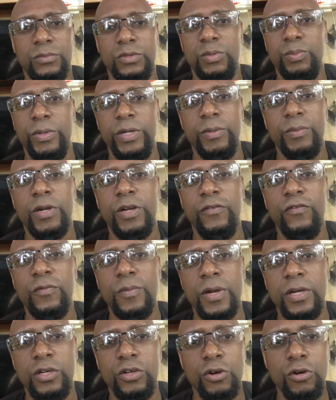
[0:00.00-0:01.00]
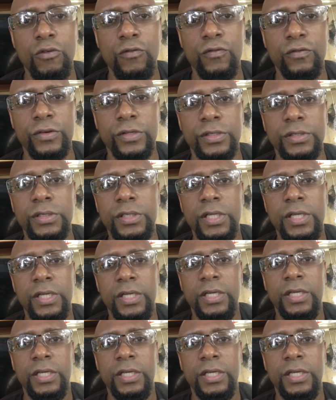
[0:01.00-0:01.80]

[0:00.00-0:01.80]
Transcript: spending money for my girlfriend